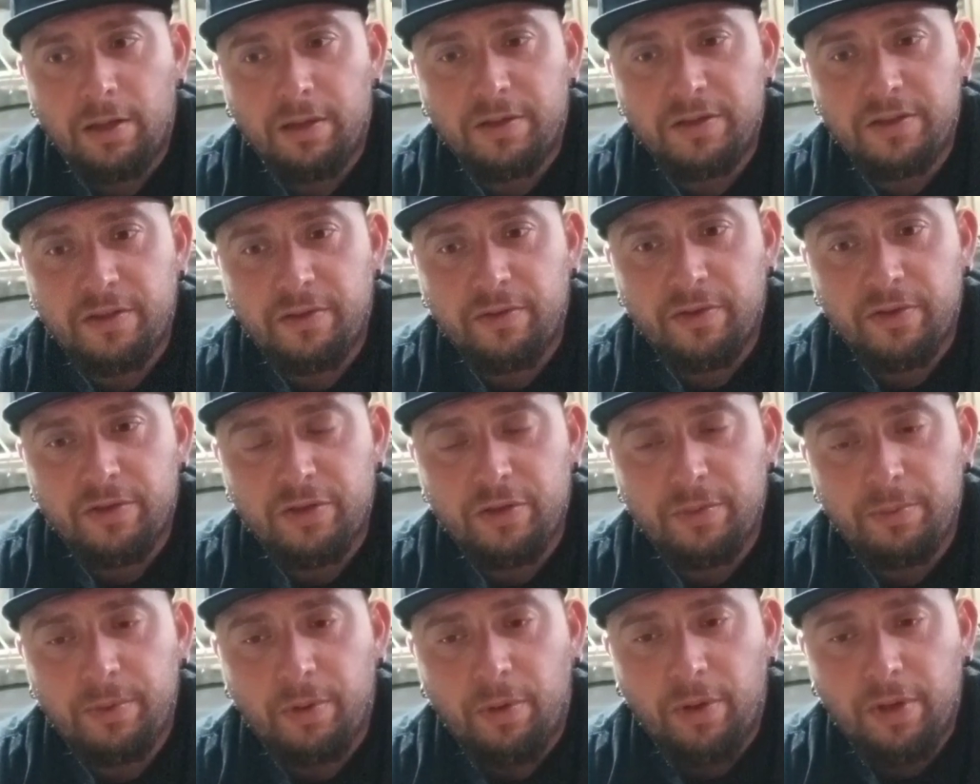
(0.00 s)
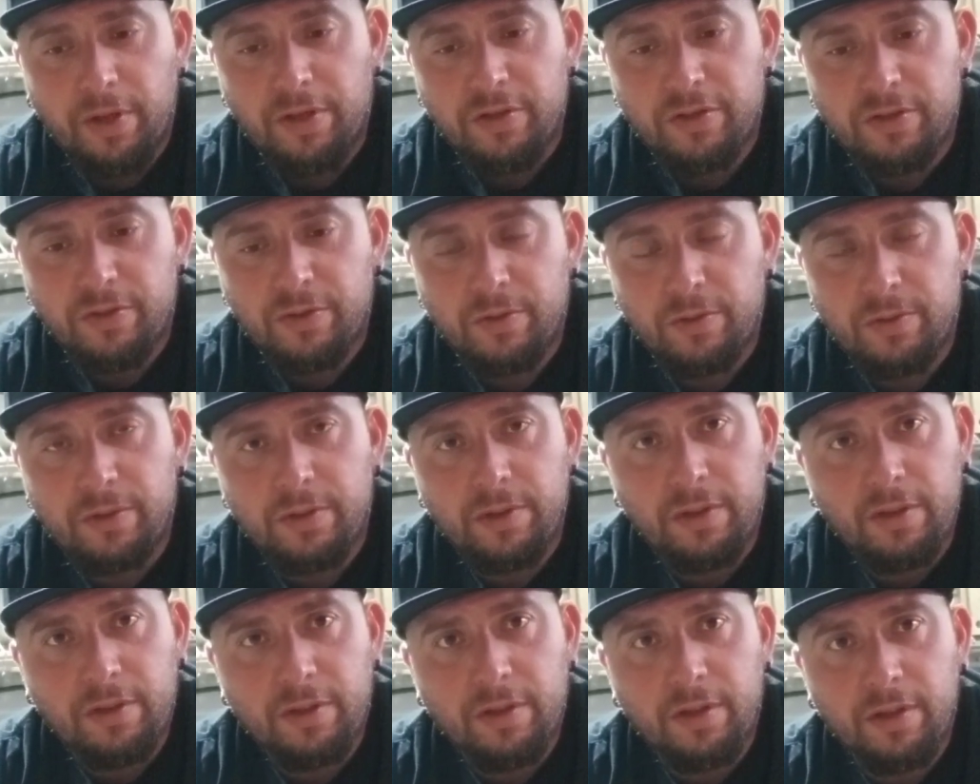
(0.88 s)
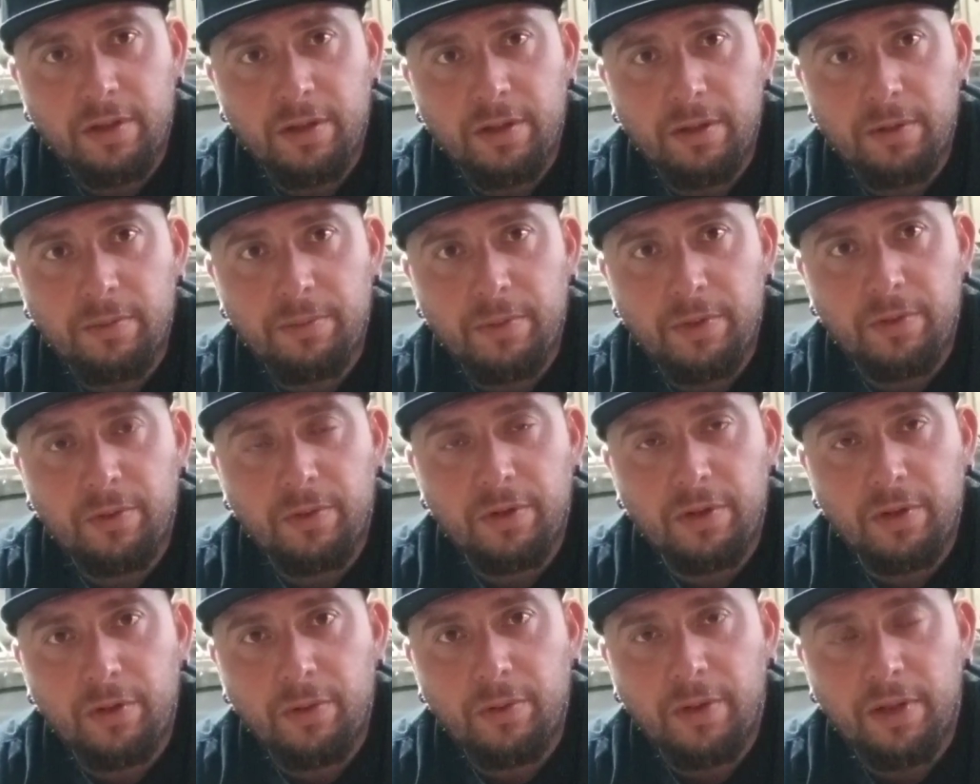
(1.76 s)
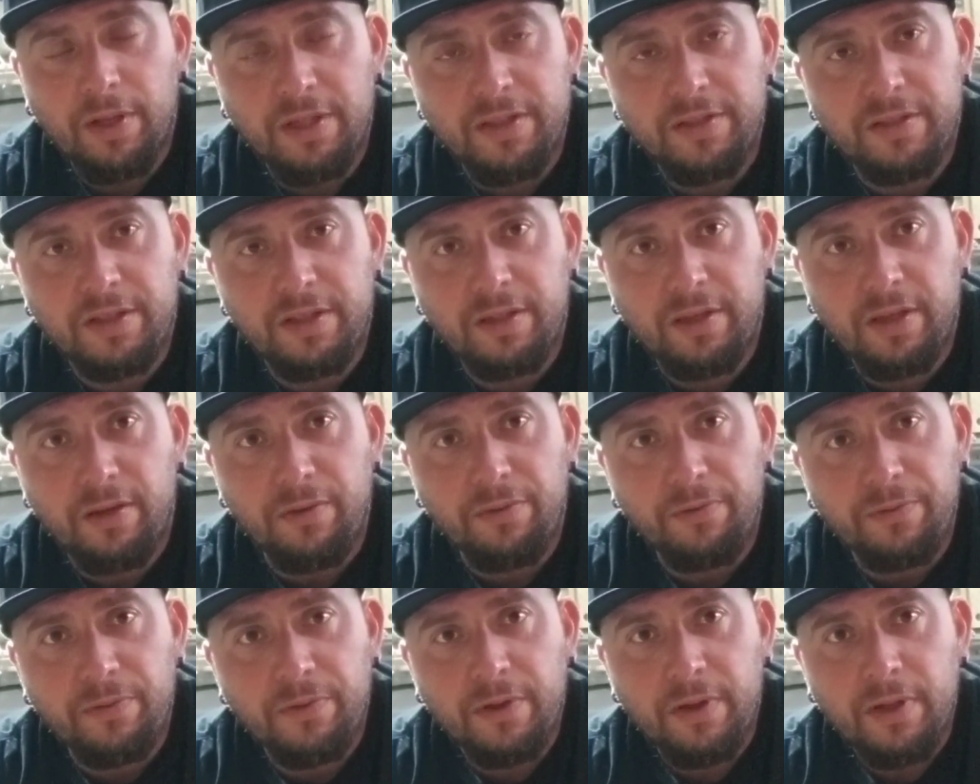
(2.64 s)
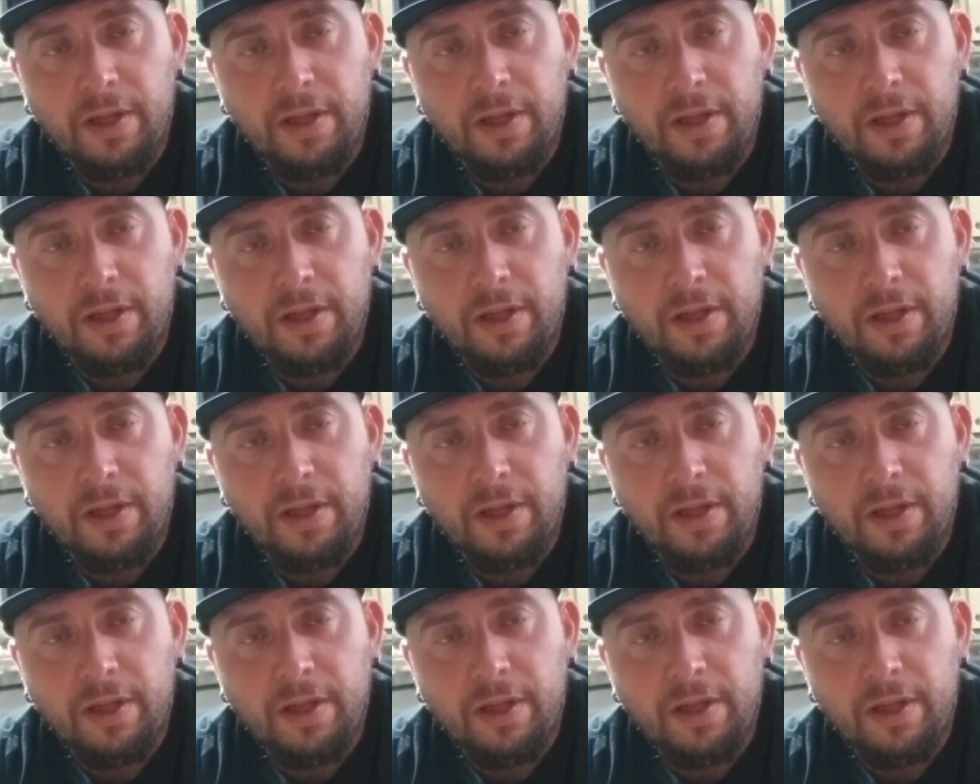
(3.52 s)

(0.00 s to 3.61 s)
Civic should be going in soon to be doing the new LSD diff,